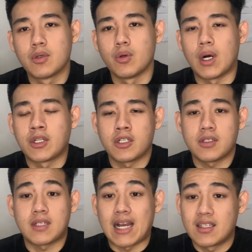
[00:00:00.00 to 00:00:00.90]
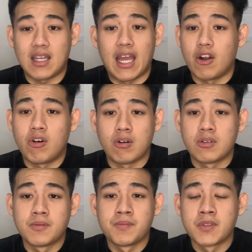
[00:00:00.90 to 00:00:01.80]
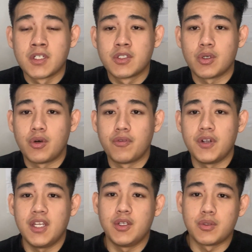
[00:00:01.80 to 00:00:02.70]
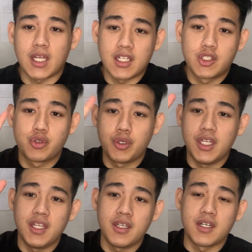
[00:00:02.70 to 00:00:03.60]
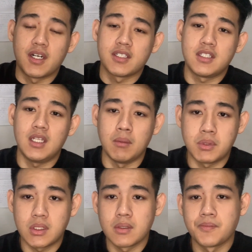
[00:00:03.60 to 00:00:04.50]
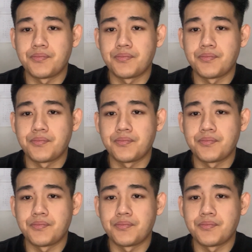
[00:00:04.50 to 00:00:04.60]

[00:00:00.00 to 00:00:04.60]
who are not targeted at all. So hopefully you take these 3 tips